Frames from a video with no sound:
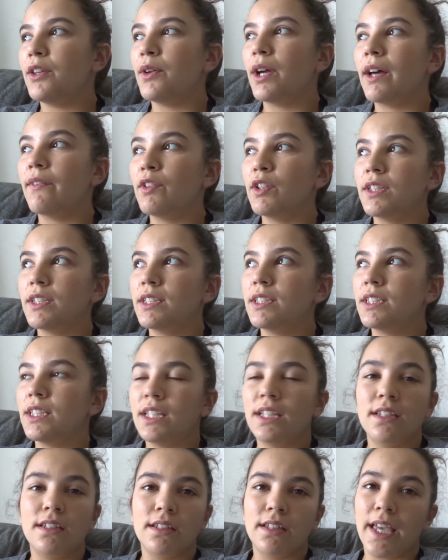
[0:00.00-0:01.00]
you haven't
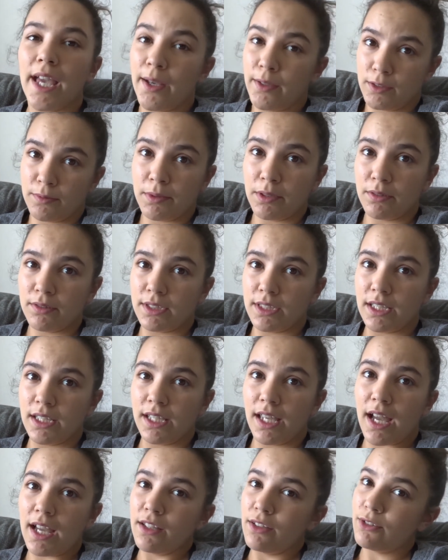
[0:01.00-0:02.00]
seen Cowspiracy
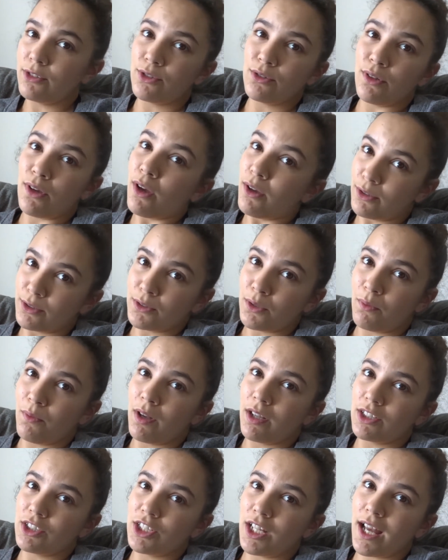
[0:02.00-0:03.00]
yet, you should also
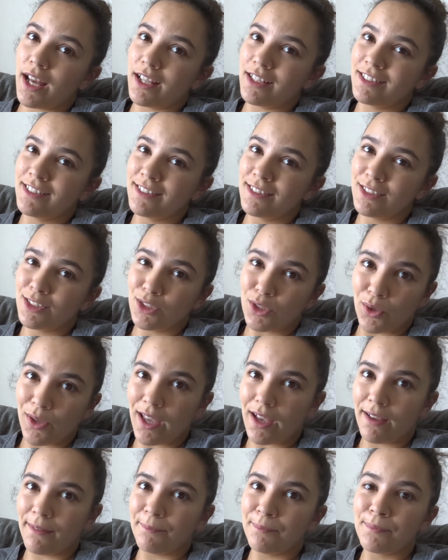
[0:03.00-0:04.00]
watch that. So
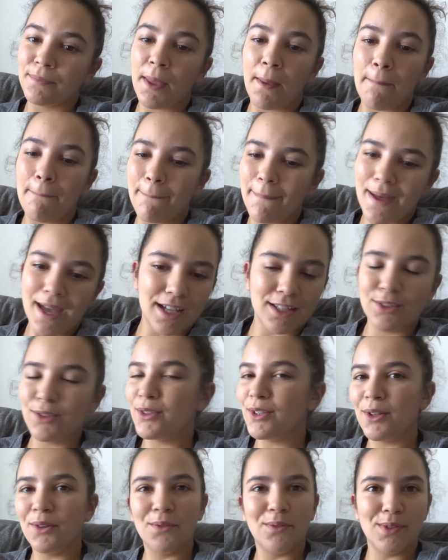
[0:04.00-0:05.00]
yeah, back to
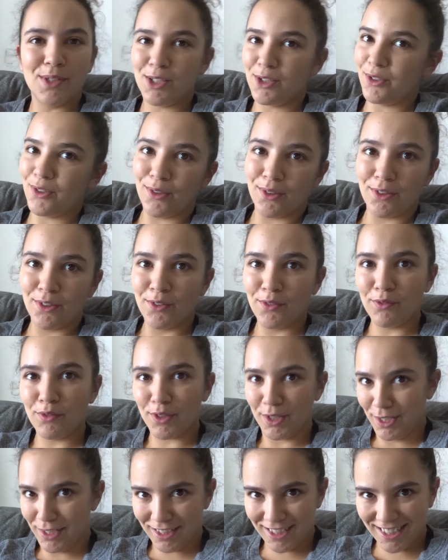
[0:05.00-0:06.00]
the original
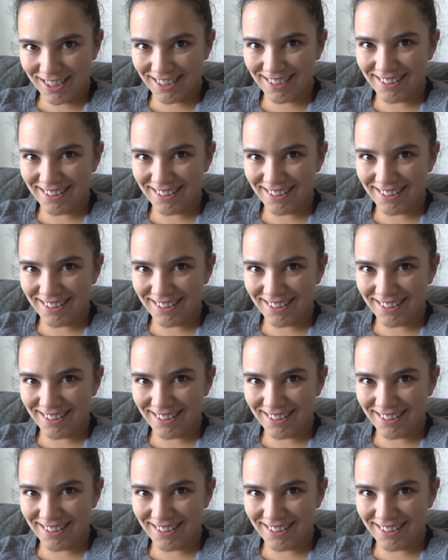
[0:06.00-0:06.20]
footage.